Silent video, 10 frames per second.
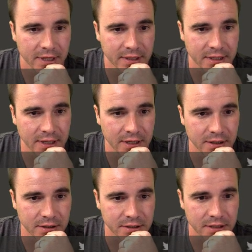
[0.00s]
Get the king
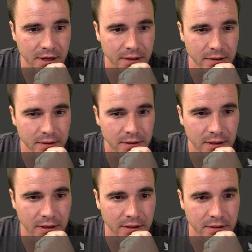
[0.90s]
to the center,
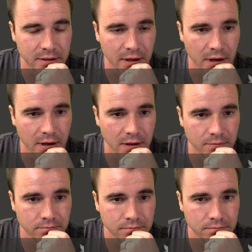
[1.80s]
and
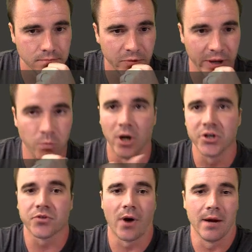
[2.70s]
We get one
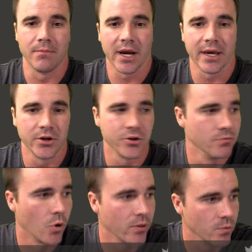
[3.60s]
try. I'm not going to do
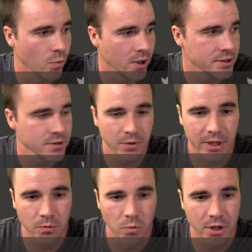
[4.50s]
more than once. We
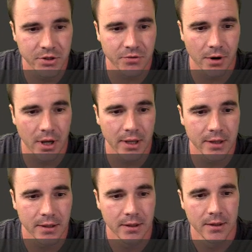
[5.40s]
get one
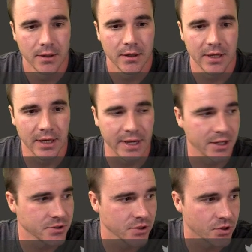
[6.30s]
try
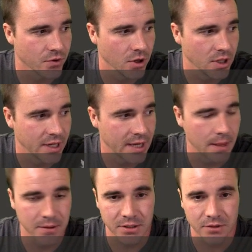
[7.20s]
against the drill, and
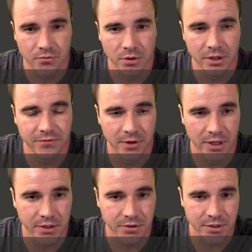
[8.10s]
again, this is a really fun
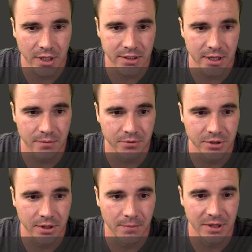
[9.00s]
exercise. I
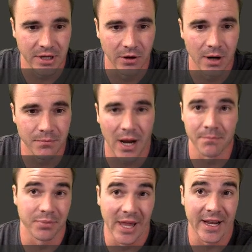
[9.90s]
appreciate. I mean, here
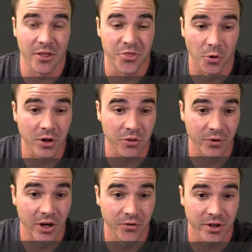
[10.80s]
I'm playing a
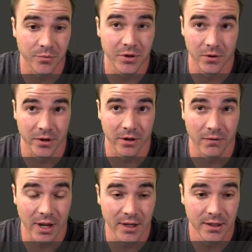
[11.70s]
3300 computer here,
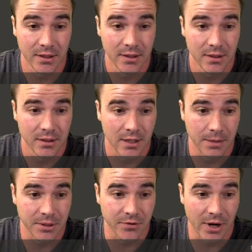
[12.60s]
right?
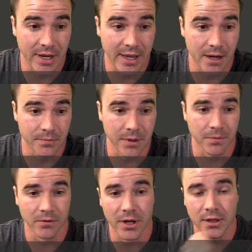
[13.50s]
I mean, try and get it,
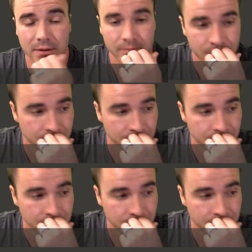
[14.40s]
people, right?